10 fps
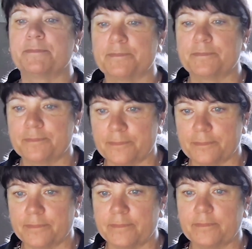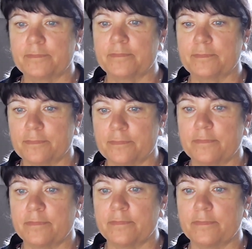all the deliveries of
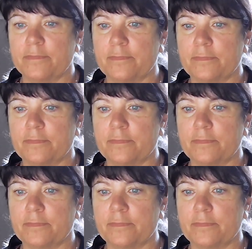one day.